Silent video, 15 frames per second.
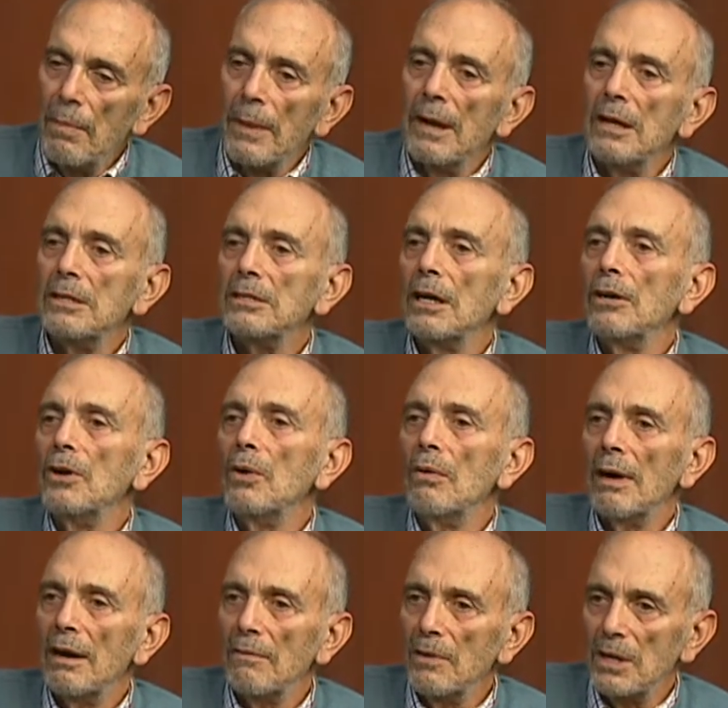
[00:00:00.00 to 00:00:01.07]
He said, "You
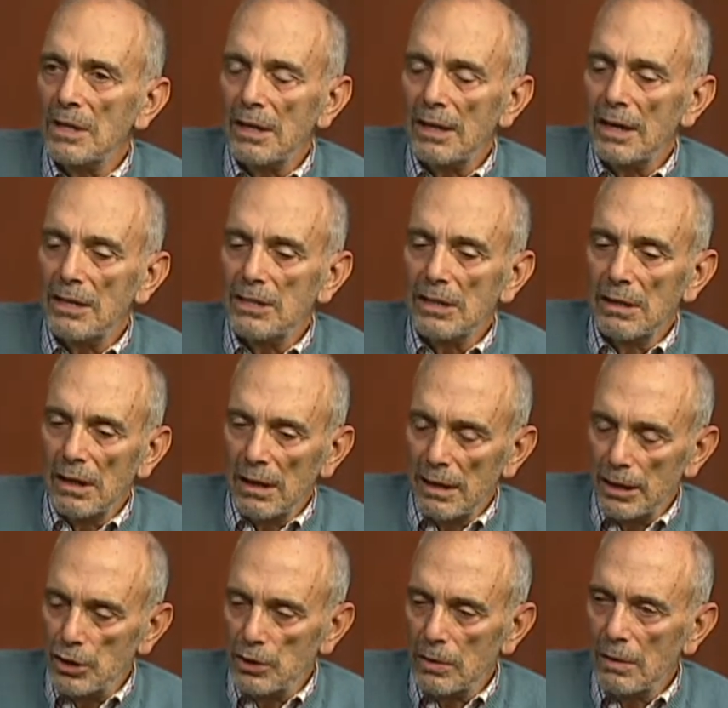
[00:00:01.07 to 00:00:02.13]
advertise in the
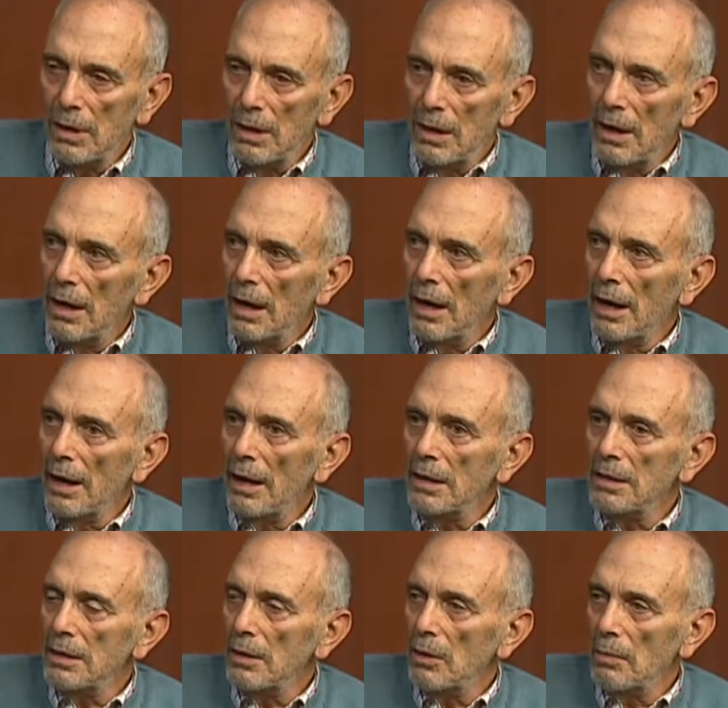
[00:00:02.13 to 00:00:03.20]
Ledger, and I'll
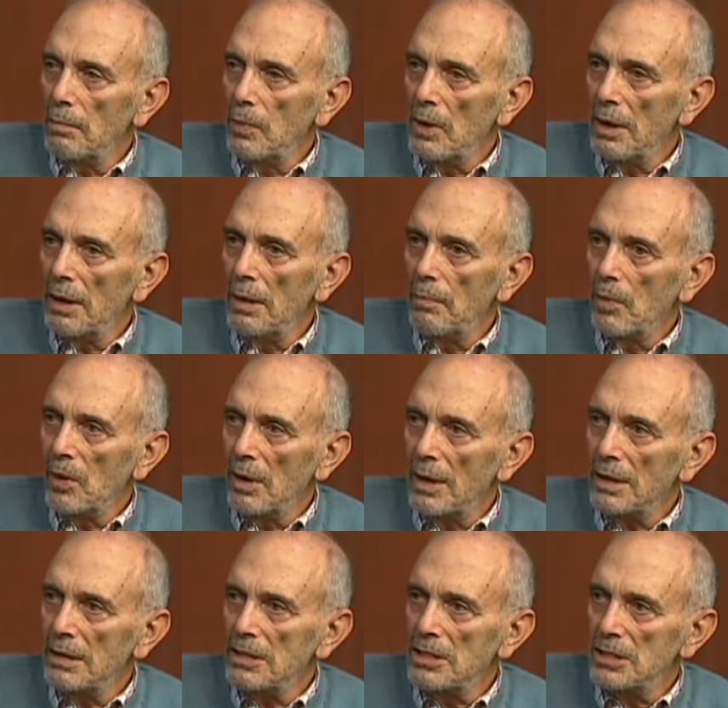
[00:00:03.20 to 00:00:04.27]
tell the bookkeeper
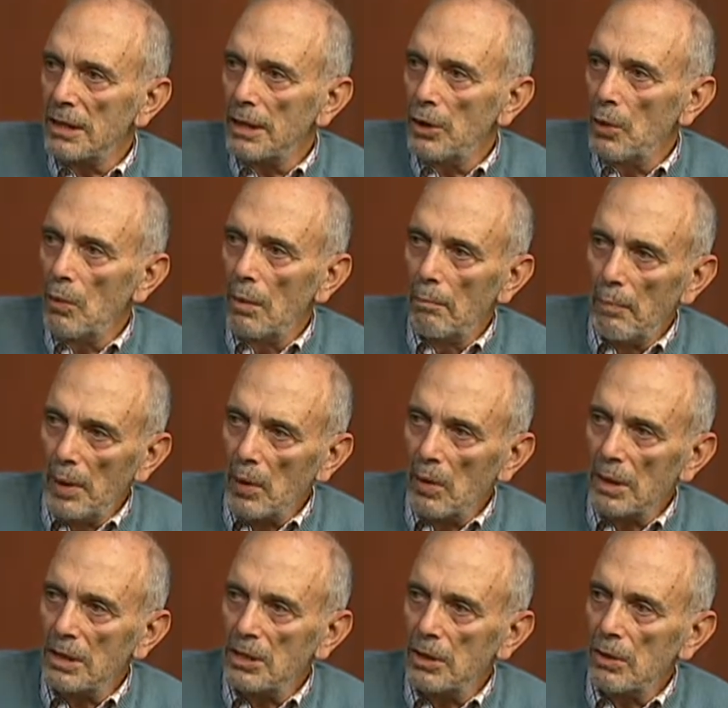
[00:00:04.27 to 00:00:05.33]
not to send you a
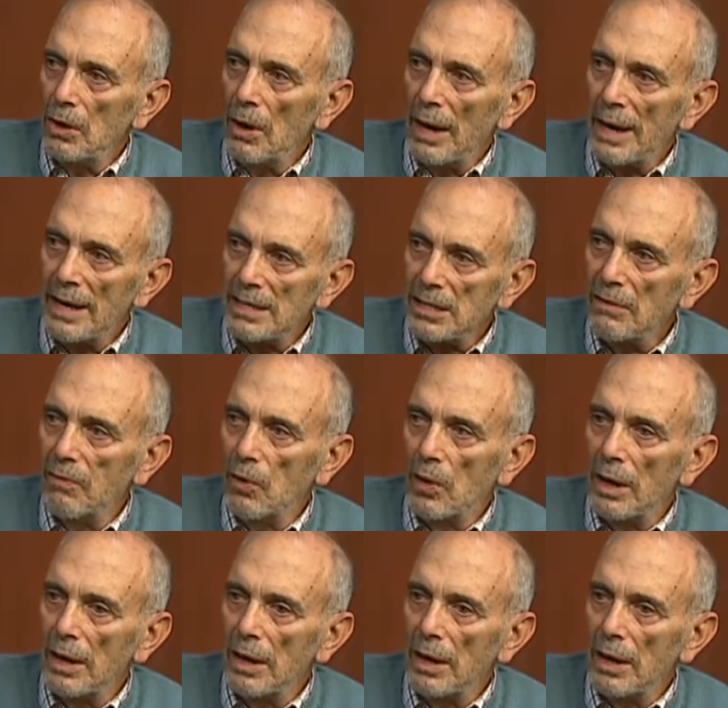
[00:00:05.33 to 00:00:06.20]
bill until you ask for